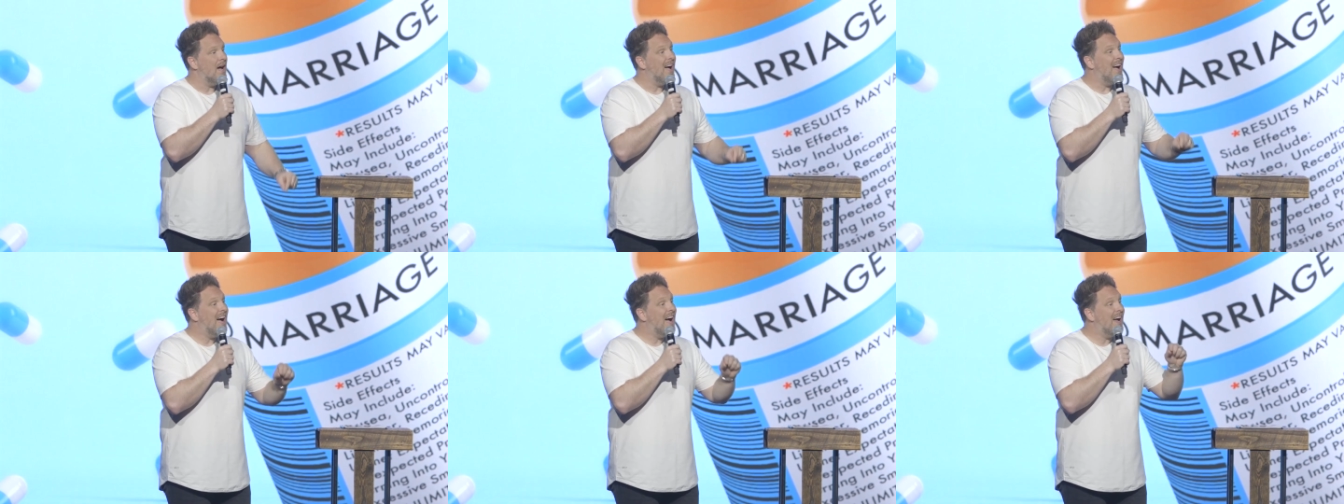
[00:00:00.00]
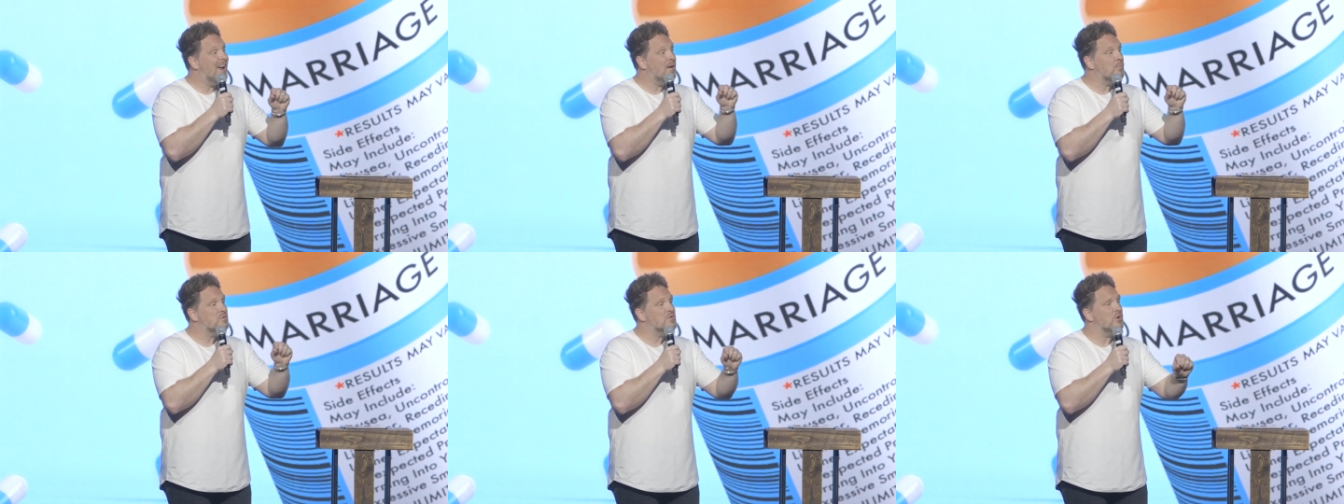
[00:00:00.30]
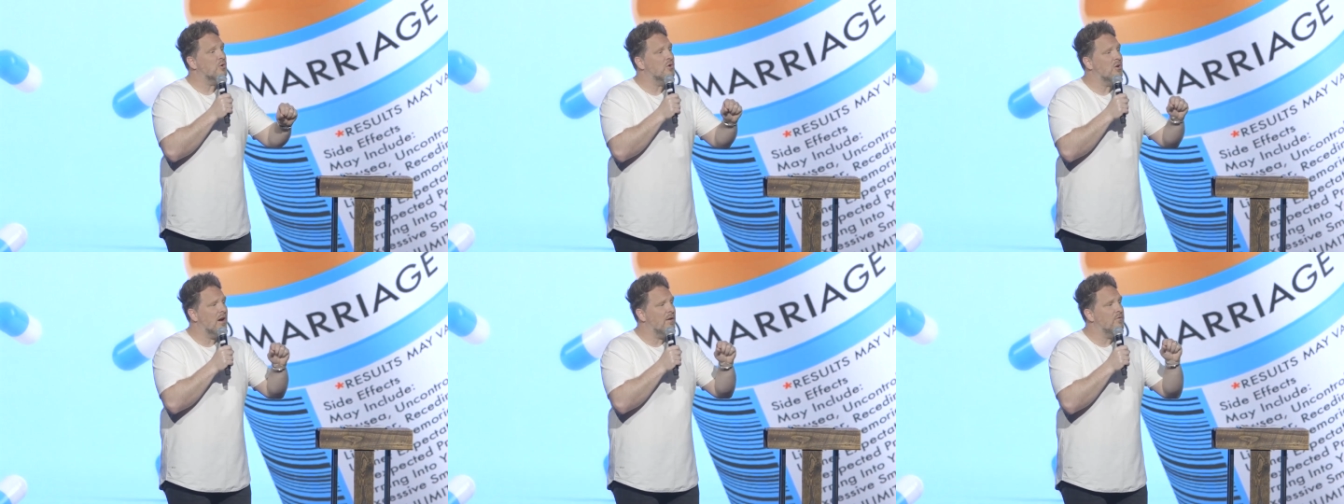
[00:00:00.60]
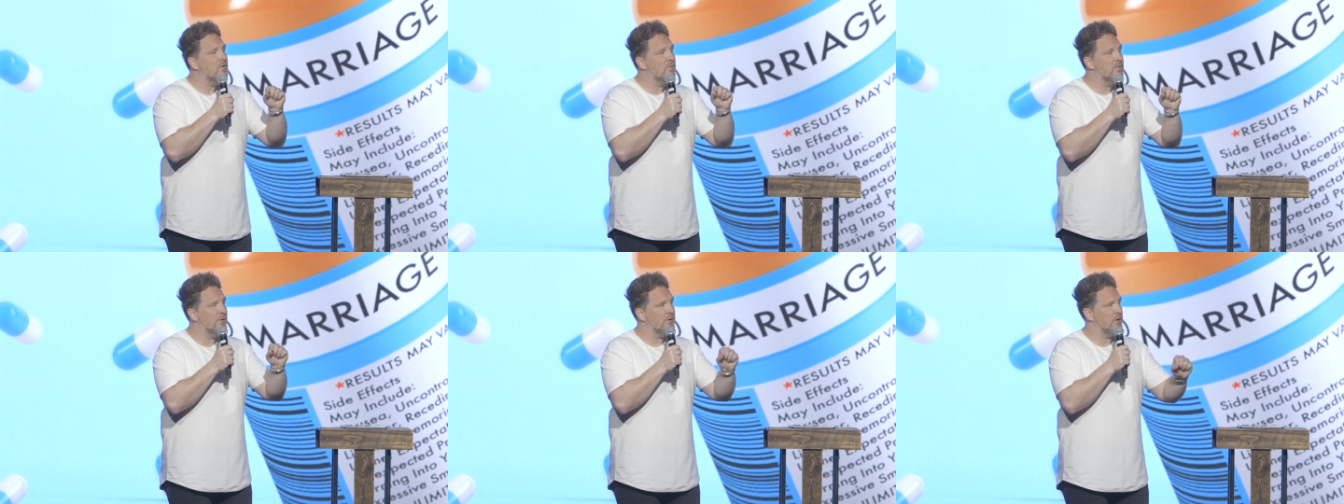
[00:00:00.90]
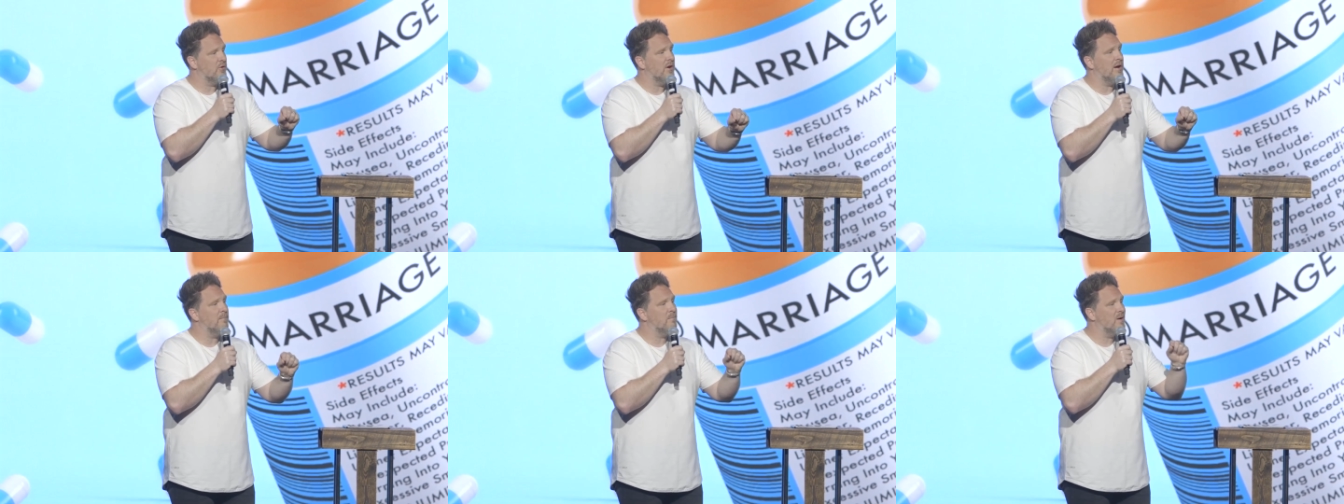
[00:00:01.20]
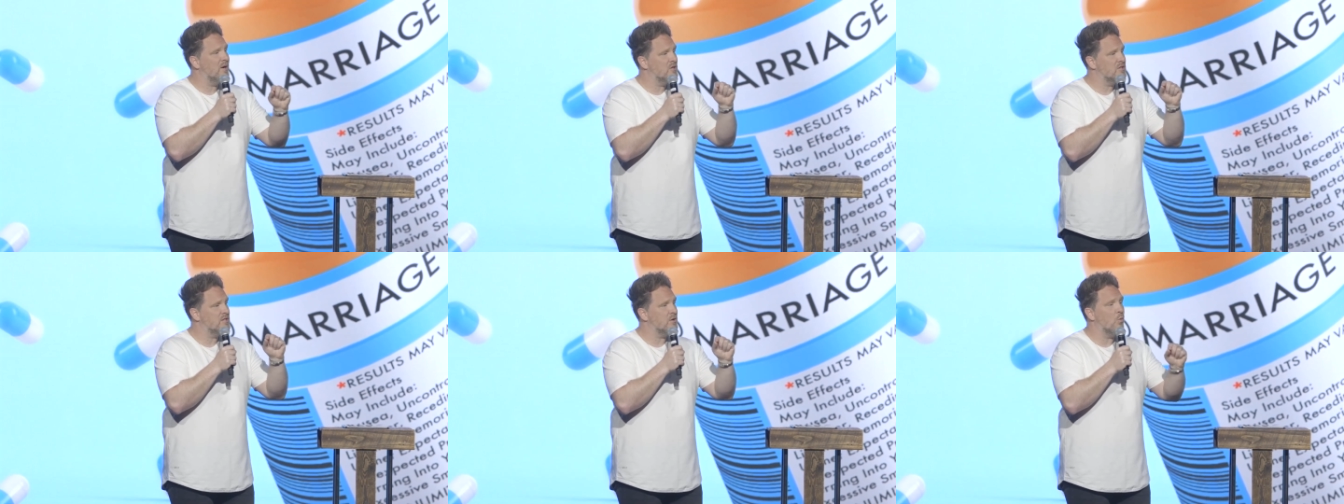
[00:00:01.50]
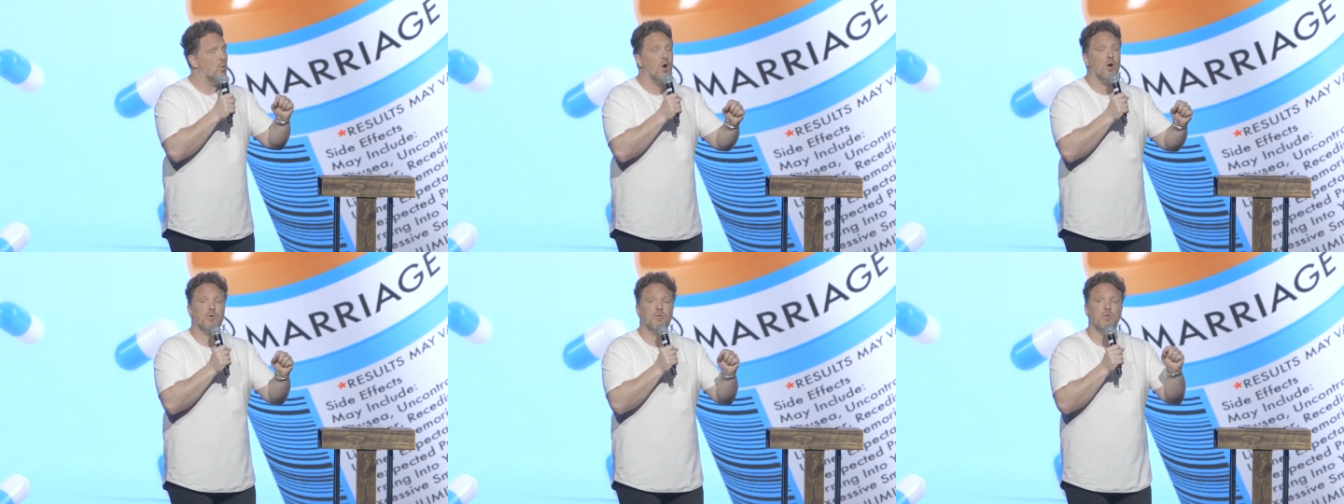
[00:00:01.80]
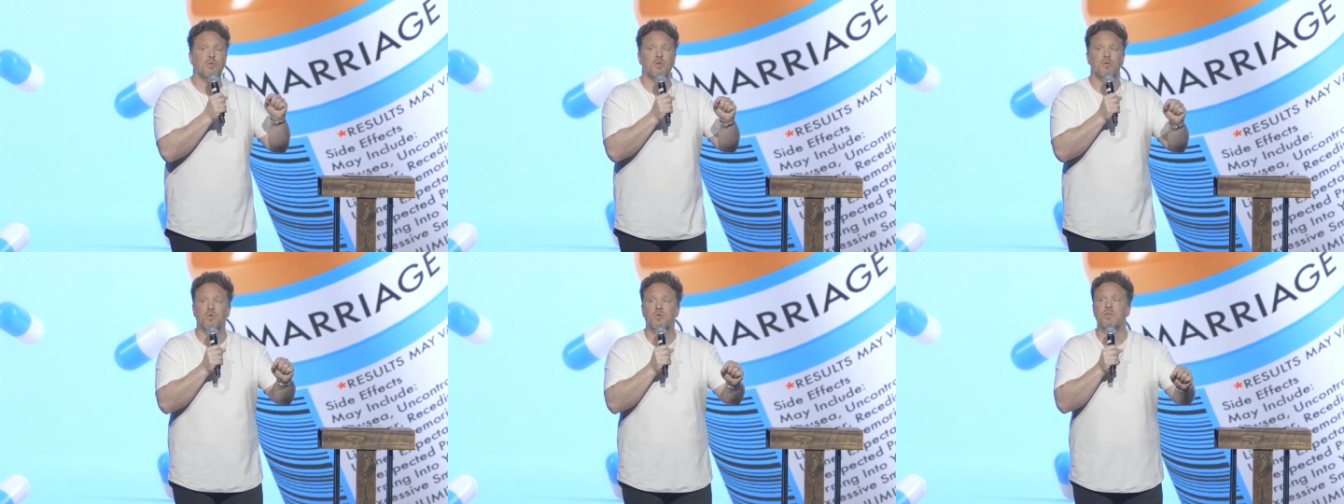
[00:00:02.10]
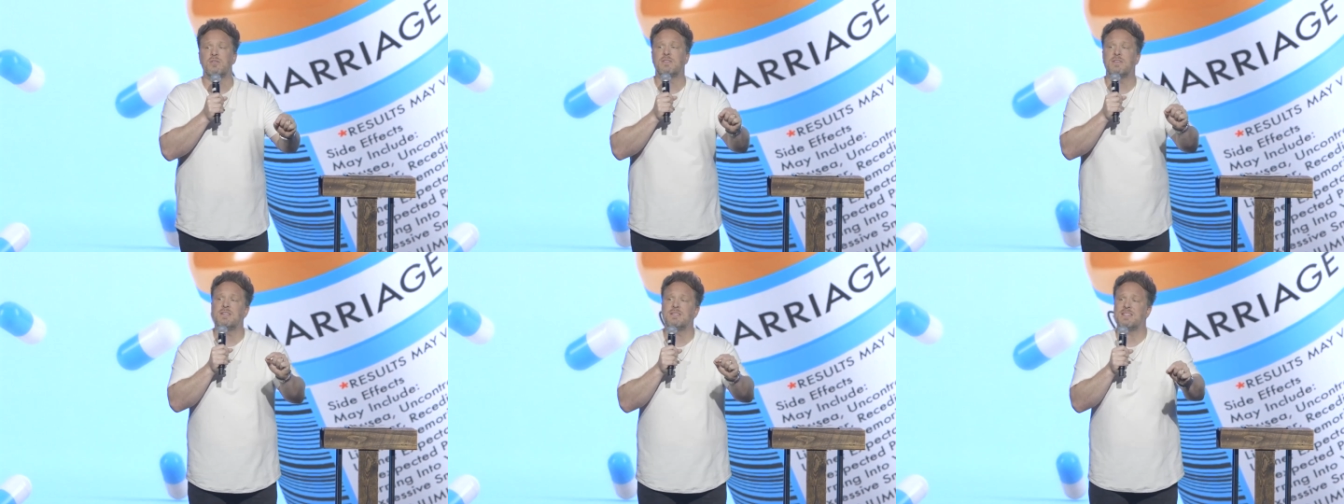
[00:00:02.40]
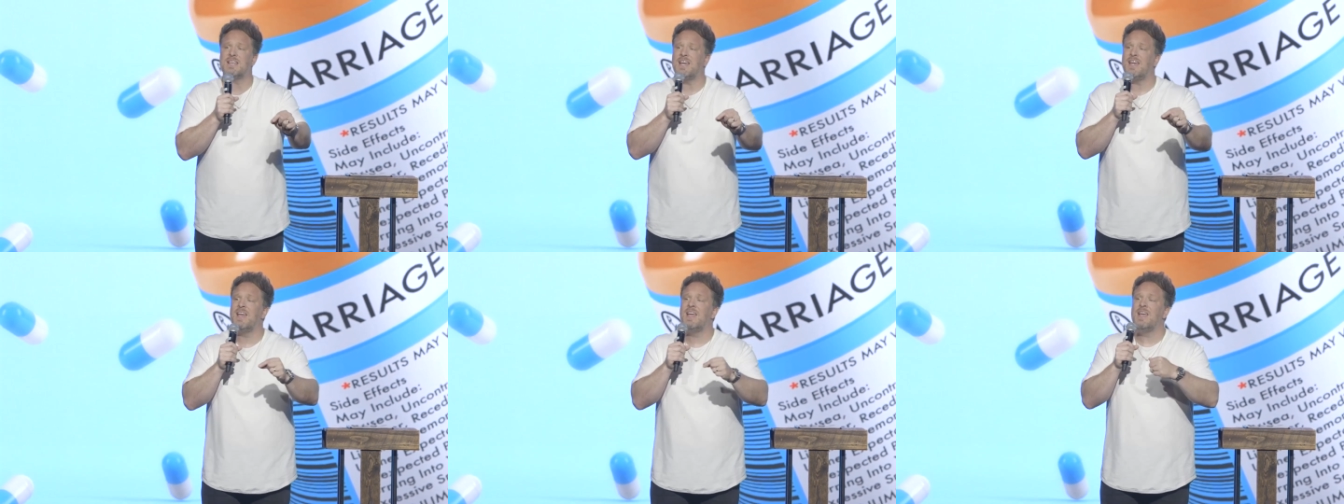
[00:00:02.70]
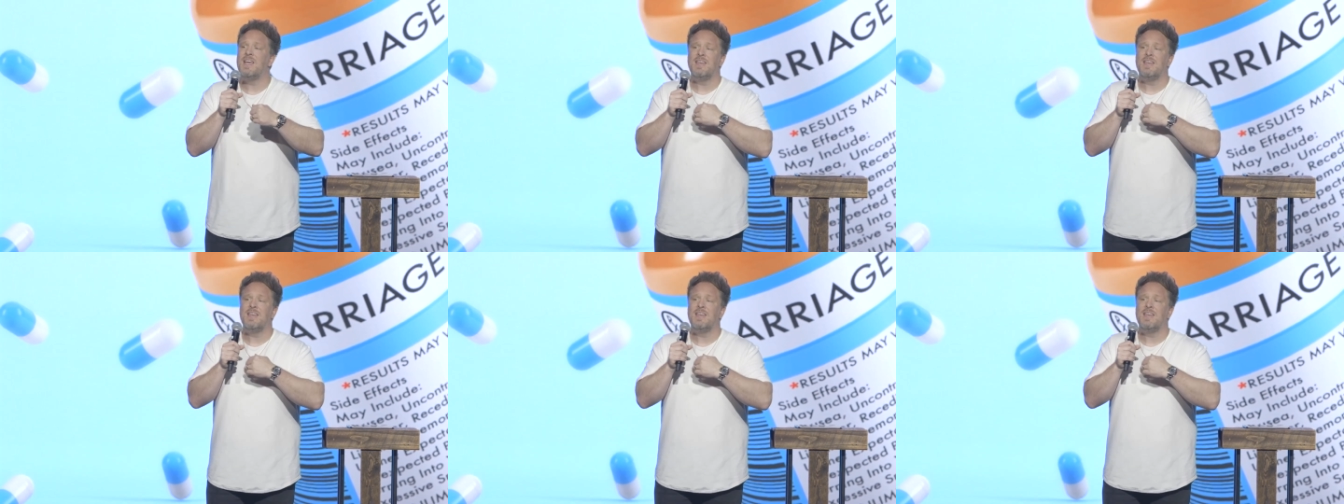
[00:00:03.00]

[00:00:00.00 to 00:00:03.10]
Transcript: I am so grateful for the grandparents that walk through the doors that say,